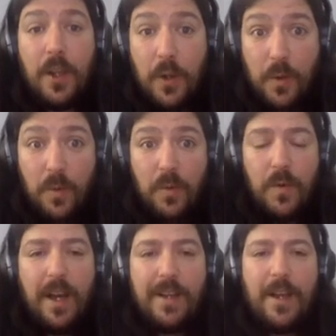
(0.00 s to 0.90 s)
You,
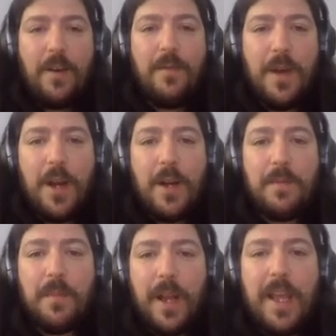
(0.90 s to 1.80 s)
as a
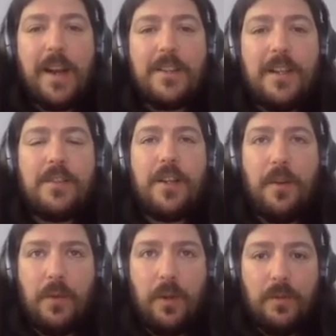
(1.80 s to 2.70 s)
convener, play an essential
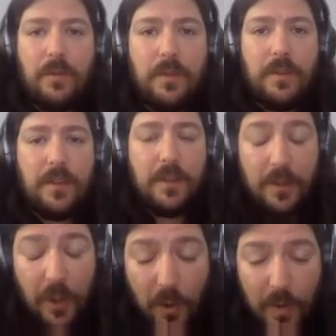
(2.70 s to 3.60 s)
role.
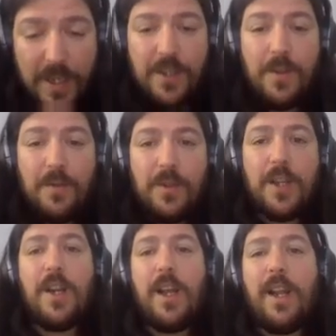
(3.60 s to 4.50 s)
No EGU
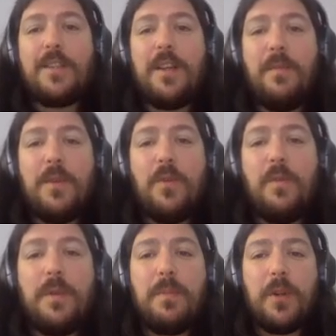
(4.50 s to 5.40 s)
General Assembly will
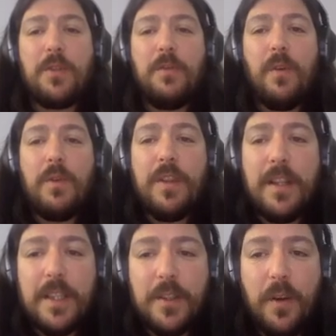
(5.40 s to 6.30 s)
be possible with
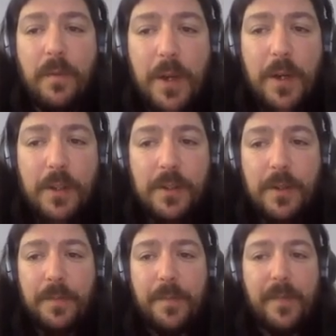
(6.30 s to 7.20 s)
its conveners.
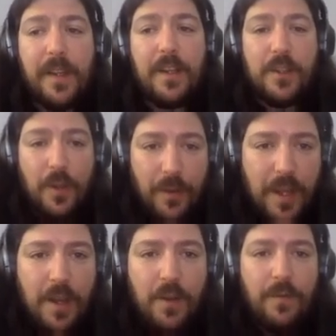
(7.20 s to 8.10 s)
So
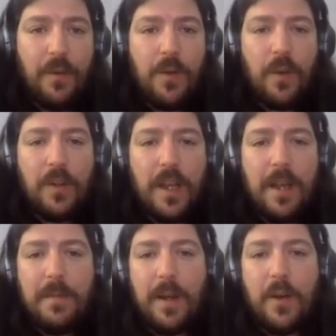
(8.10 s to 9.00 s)
thank you for your
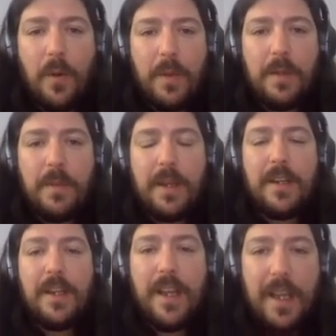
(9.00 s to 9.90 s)
time and
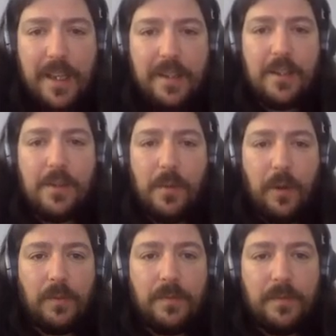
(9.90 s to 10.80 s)
commitment in this role.